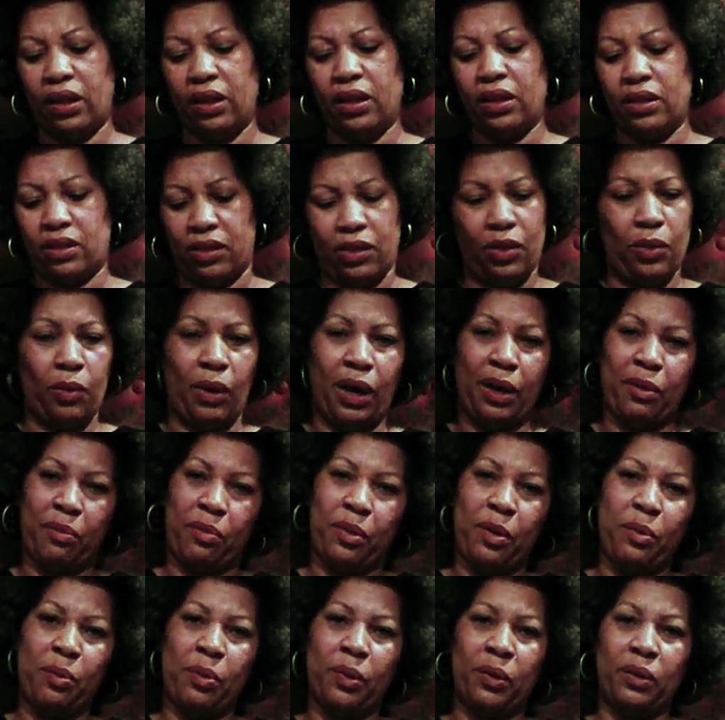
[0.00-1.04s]
So the white
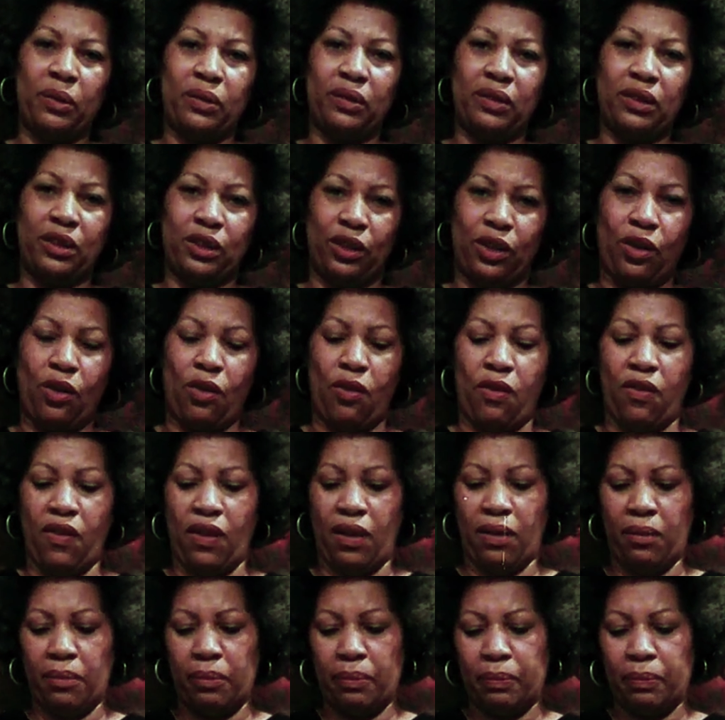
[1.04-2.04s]
people took over.